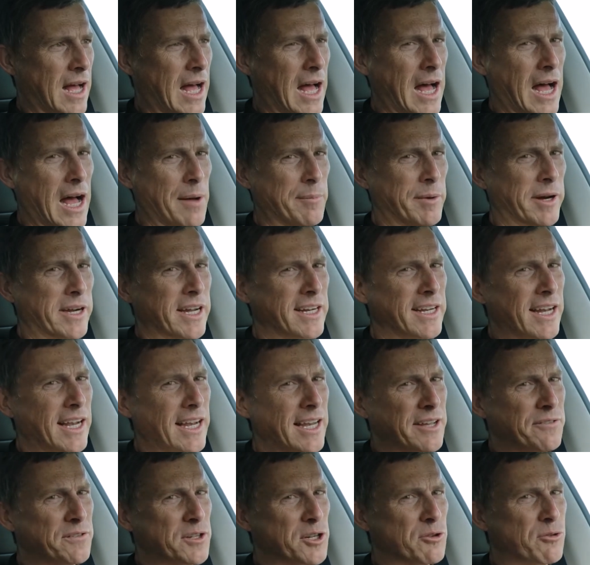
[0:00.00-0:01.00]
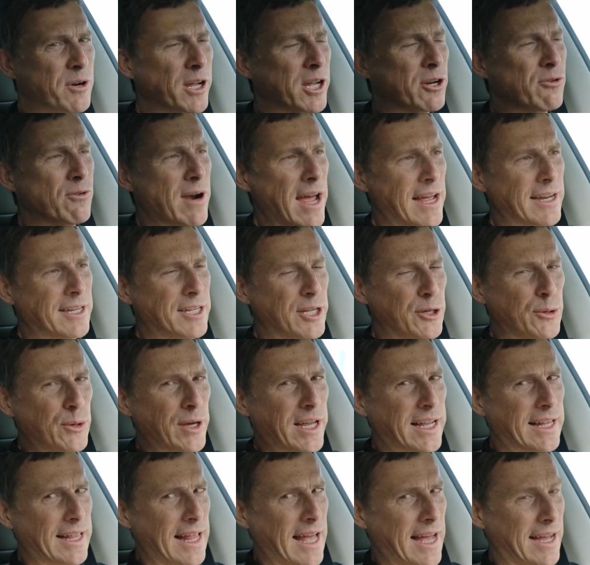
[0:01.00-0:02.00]
Am I going to live to regret
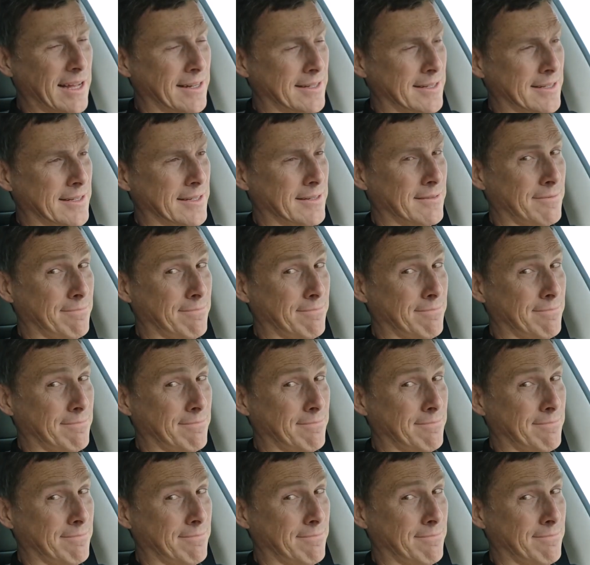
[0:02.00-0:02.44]
doing that?